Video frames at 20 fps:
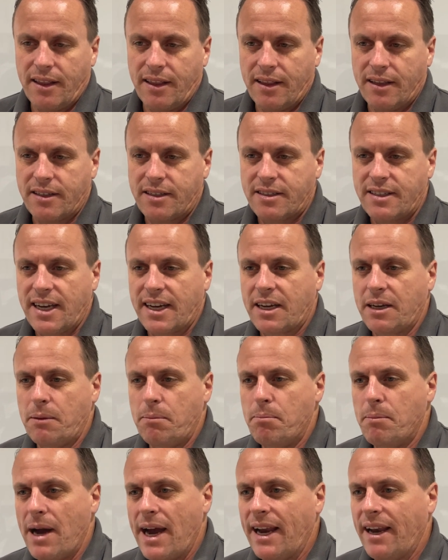second
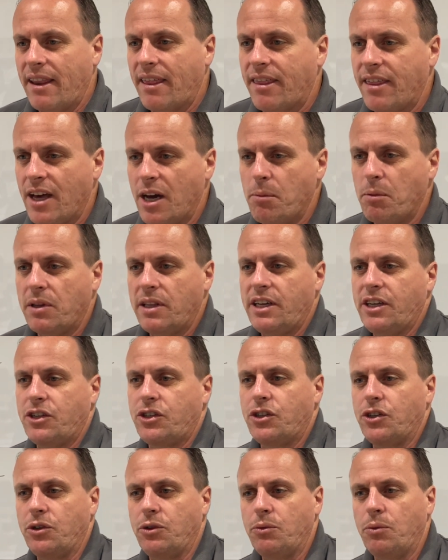main thermal
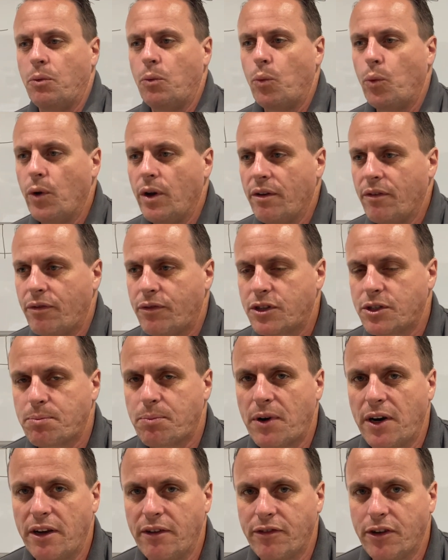issue with
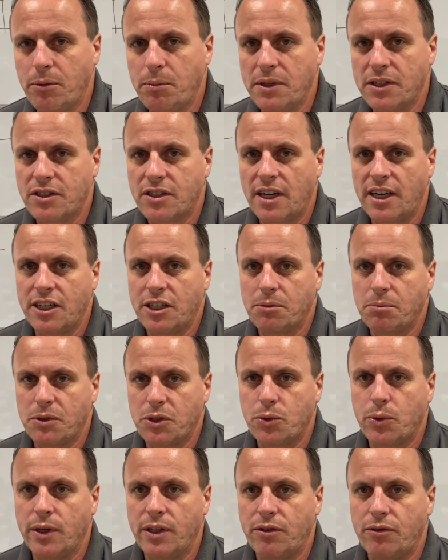spray foam insulation
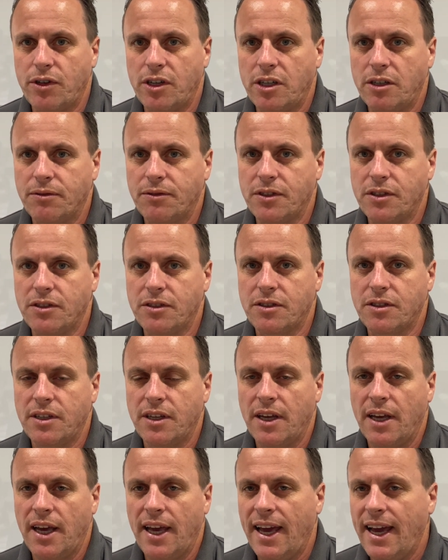between the rafters
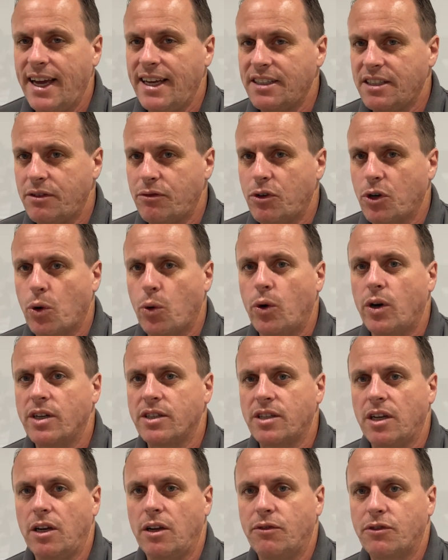is it requires
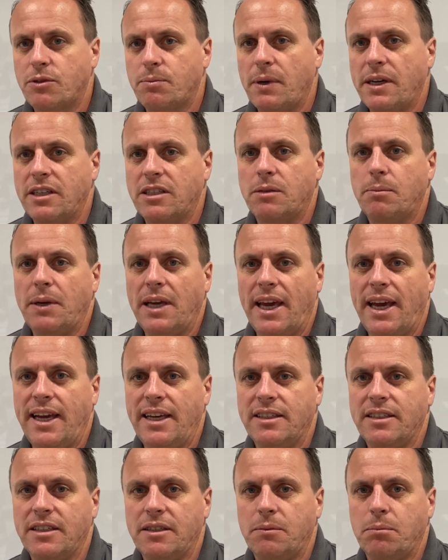a loft space to be
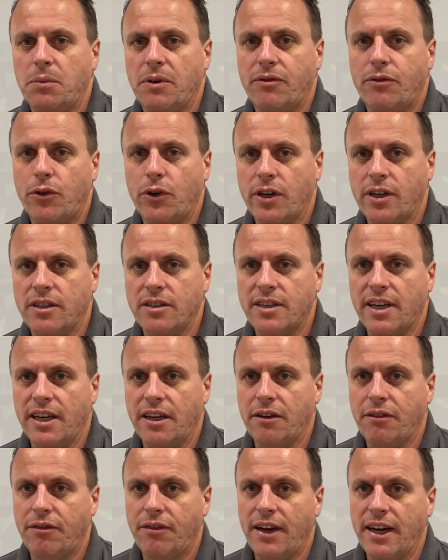heated before it can take
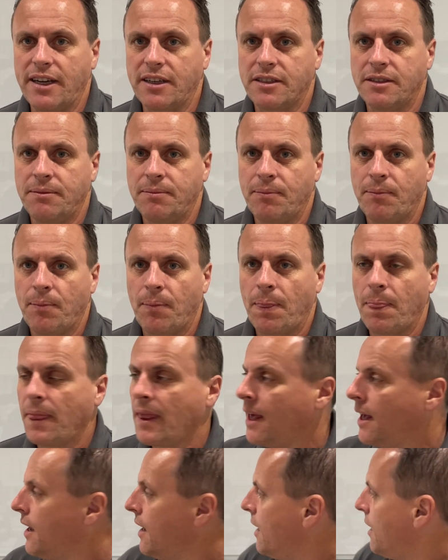effect.
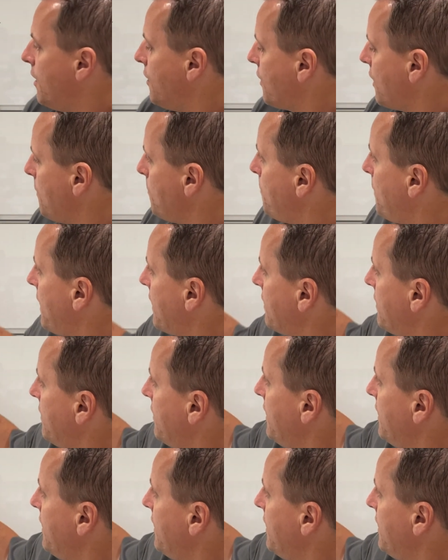Looking back at